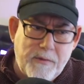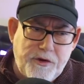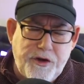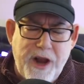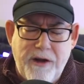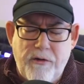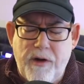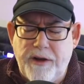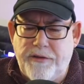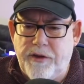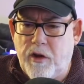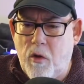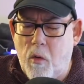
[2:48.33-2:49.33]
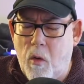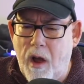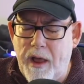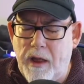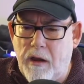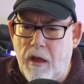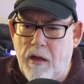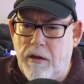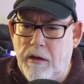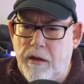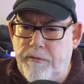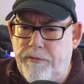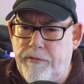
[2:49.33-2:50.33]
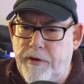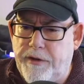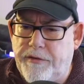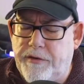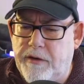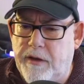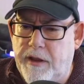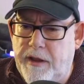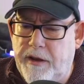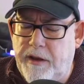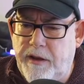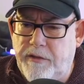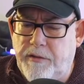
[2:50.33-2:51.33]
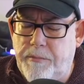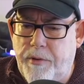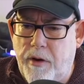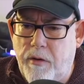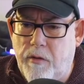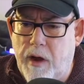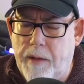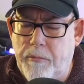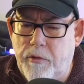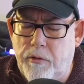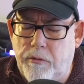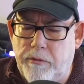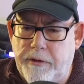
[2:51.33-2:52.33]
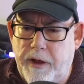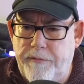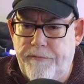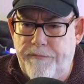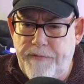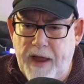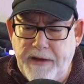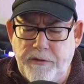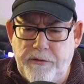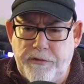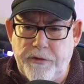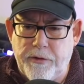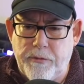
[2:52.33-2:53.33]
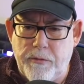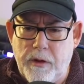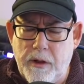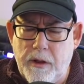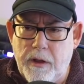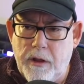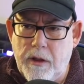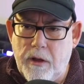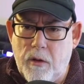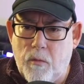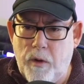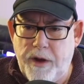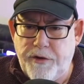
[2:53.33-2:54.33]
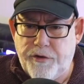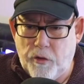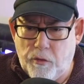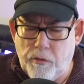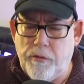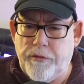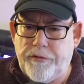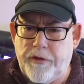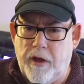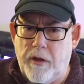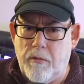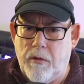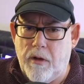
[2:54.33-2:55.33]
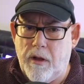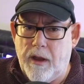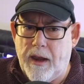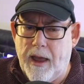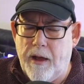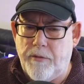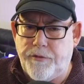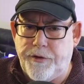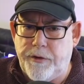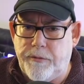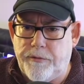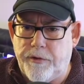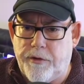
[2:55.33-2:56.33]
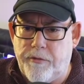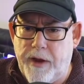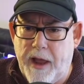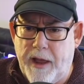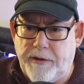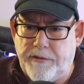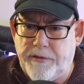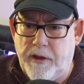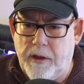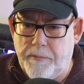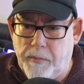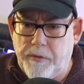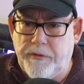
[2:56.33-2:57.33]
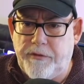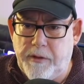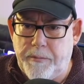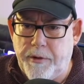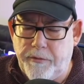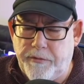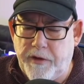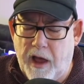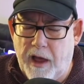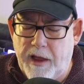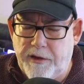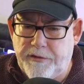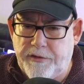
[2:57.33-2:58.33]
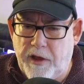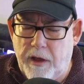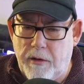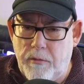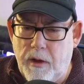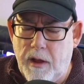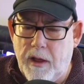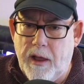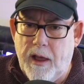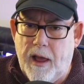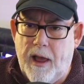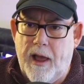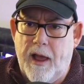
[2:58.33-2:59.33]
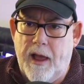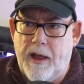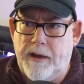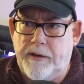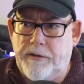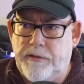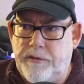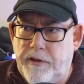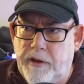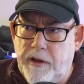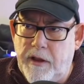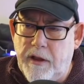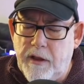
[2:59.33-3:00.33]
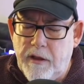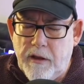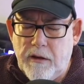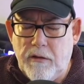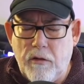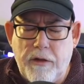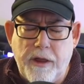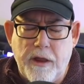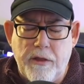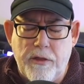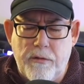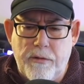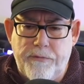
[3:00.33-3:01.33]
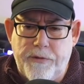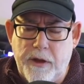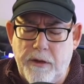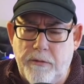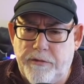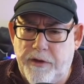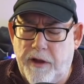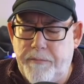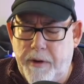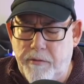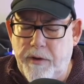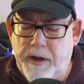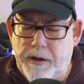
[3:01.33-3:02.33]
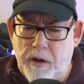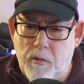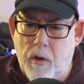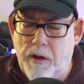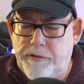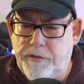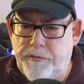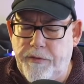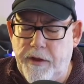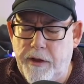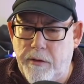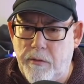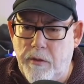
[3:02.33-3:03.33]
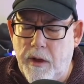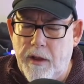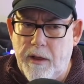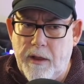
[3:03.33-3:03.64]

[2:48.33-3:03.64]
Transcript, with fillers: generated quite a lot of love recently is a program called Ventu, which also allows you to create a multi boot ISO. And looking at the reviews, and I've been reading quite a few,